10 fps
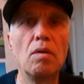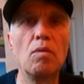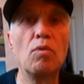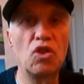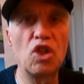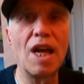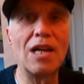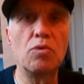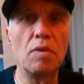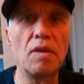was
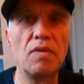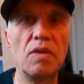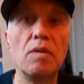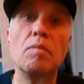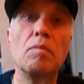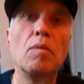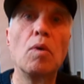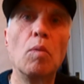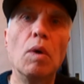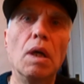charged with
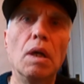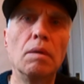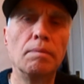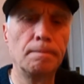were